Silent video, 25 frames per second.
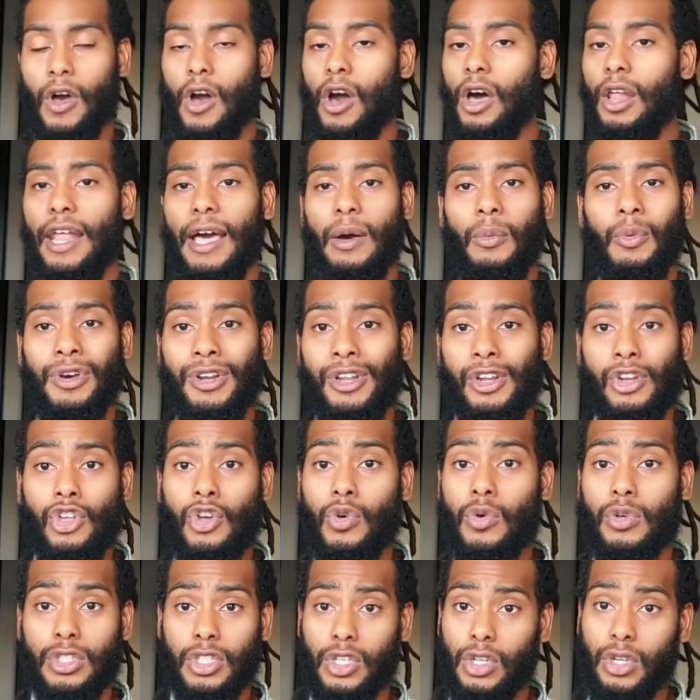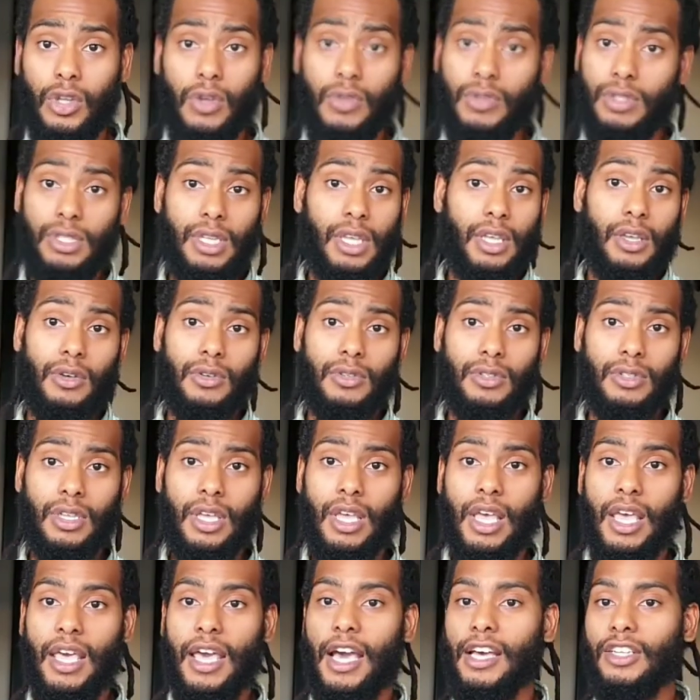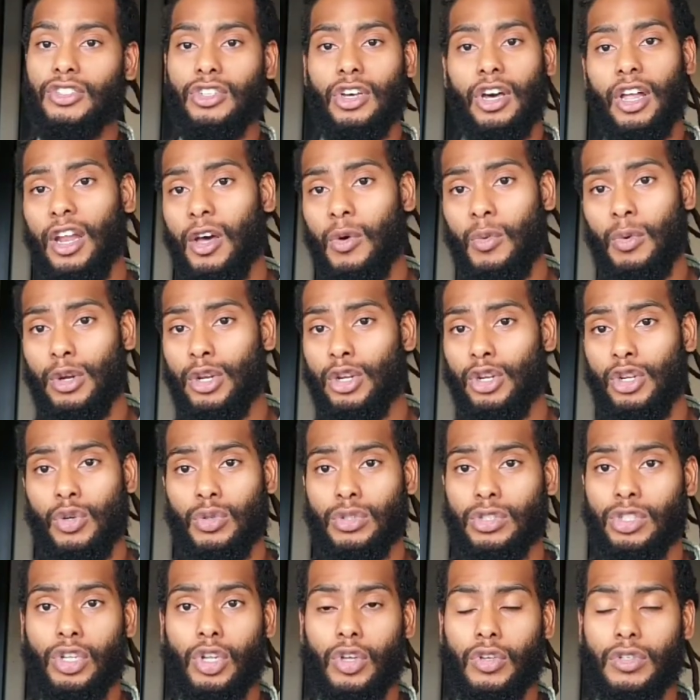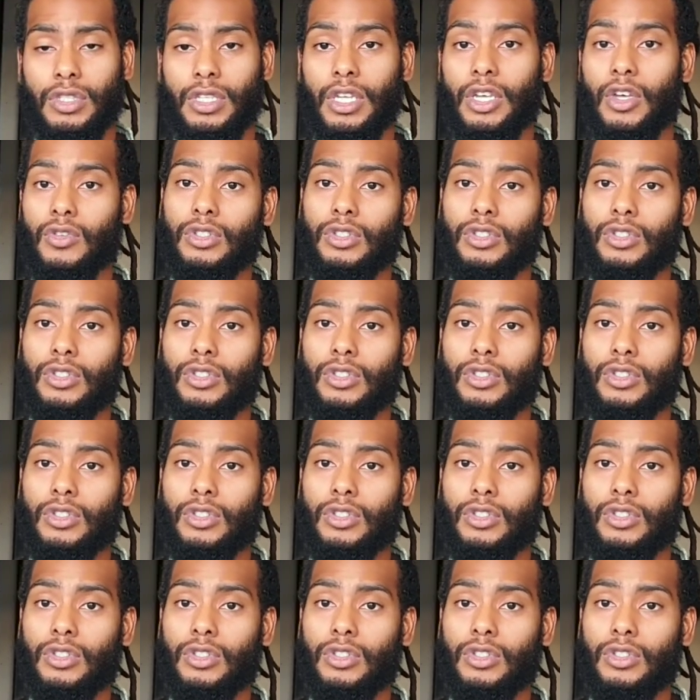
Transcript: All I want to do is close deals. That's all I want to do is close deals.